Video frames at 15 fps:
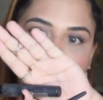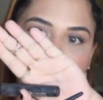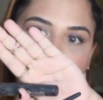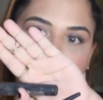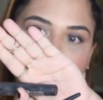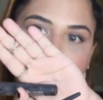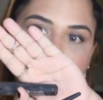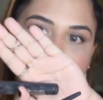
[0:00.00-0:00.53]

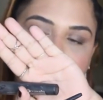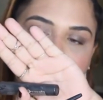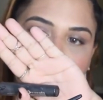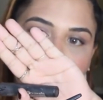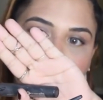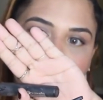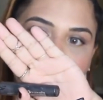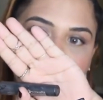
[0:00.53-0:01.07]
goes
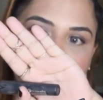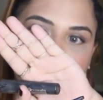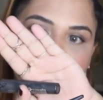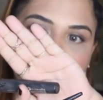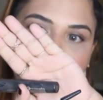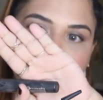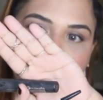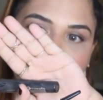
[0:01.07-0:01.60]
from
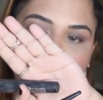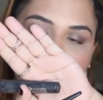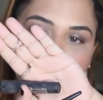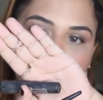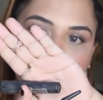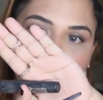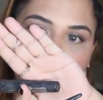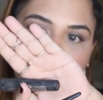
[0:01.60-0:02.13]

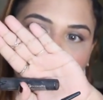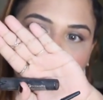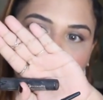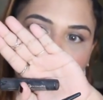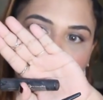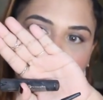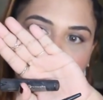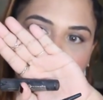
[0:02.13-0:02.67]
thin
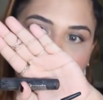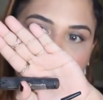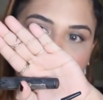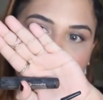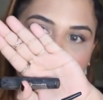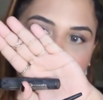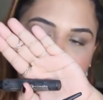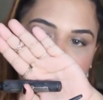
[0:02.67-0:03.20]
to
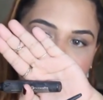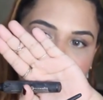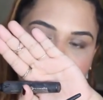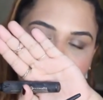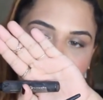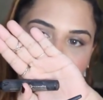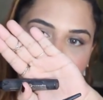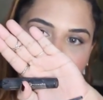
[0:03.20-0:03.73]

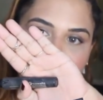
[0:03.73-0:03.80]
thick,